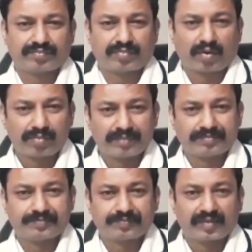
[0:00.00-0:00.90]
problem.
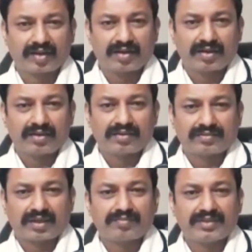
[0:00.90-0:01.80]

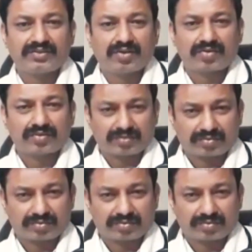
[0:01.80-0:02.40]
That means your